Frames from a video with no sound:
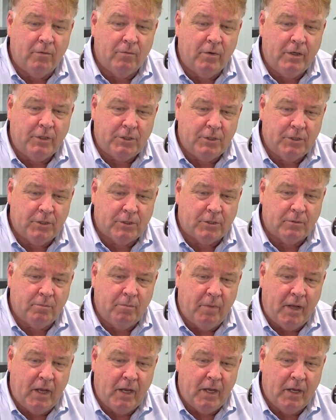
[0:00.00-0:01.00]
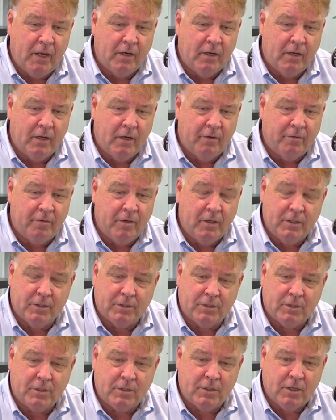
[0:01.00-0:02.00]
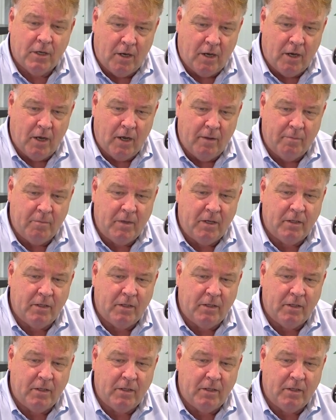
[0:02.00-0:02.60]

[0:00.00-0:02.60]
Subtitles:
richest man of his time.